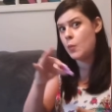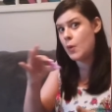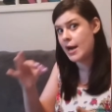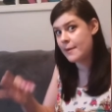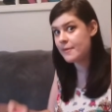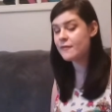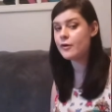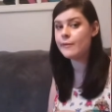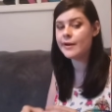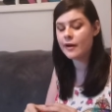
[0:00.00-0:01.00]
way
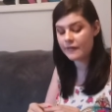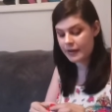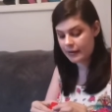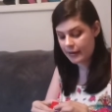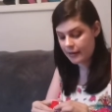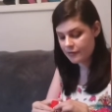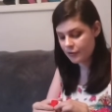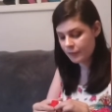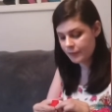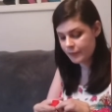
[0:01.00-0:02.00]
before we got the
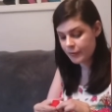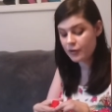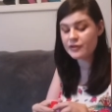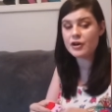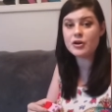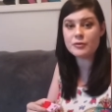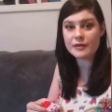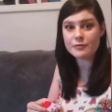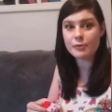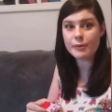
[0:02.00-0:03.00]
easel because I knew
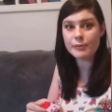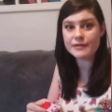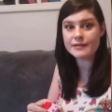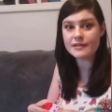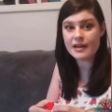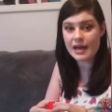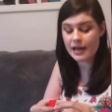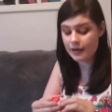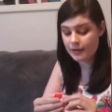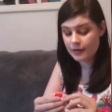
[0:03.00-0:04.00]
that's what we wanted to
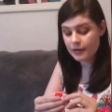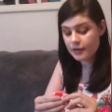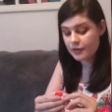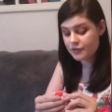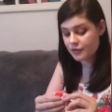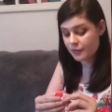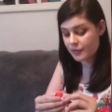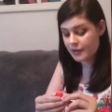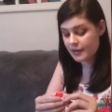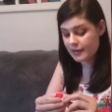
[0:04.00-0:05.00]
get. So
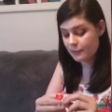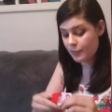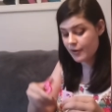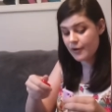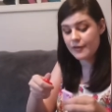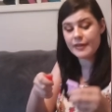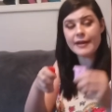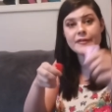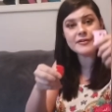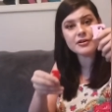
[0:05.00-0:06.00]
then we got
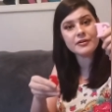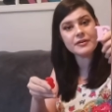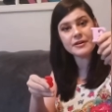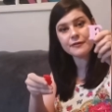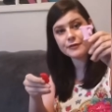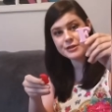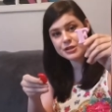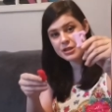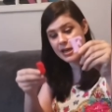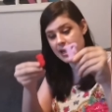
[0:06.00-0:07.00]
like, it's got the different
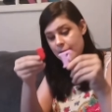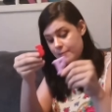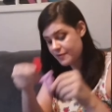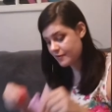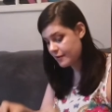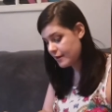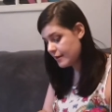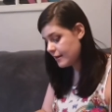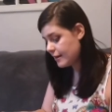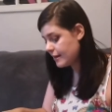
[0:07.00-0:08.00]
shapes
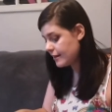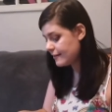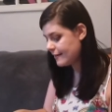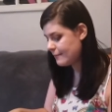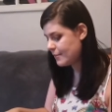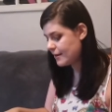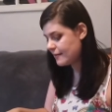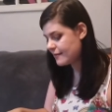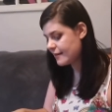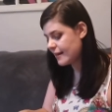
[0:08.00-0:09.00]
and it, it
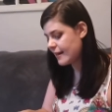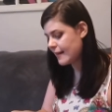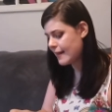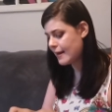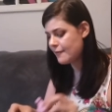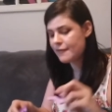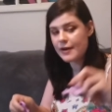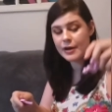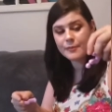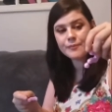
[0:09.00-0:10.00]
means that he'll have
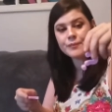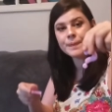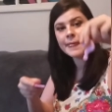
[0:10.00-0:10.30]
um,